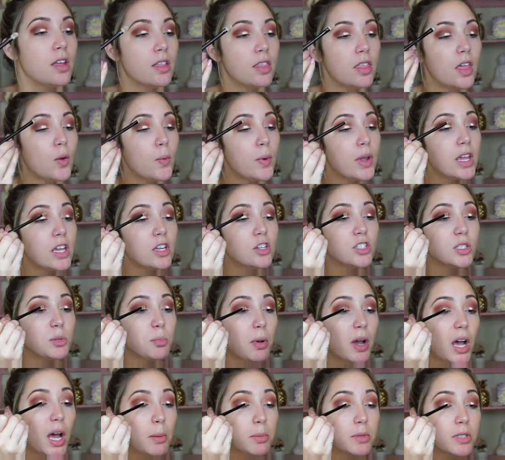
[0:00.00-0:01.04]
That way it just
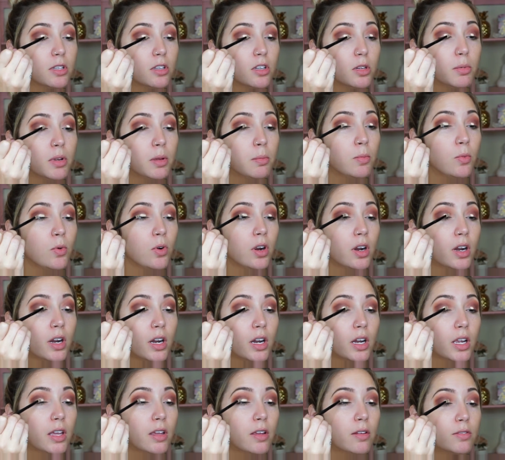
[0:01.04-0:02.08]
pops a little bit more
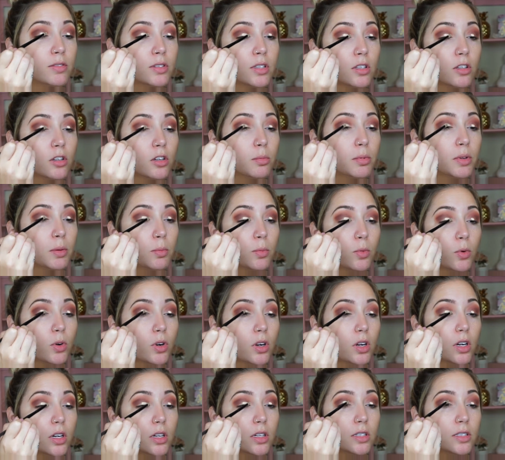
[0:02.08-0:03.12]
and gives a little bit
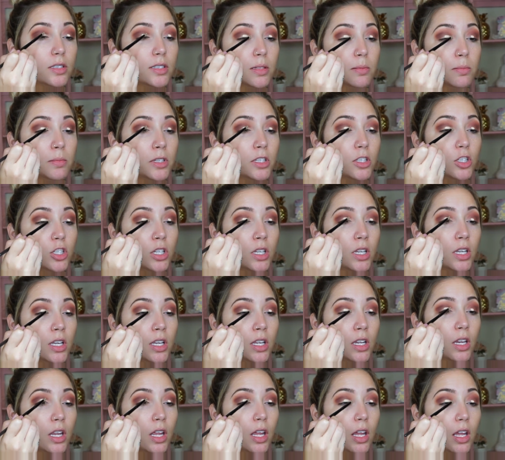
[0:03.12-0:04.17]
more
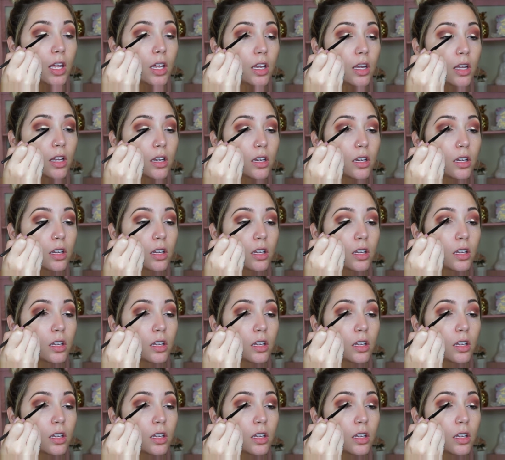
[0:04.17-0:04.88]
dimension, and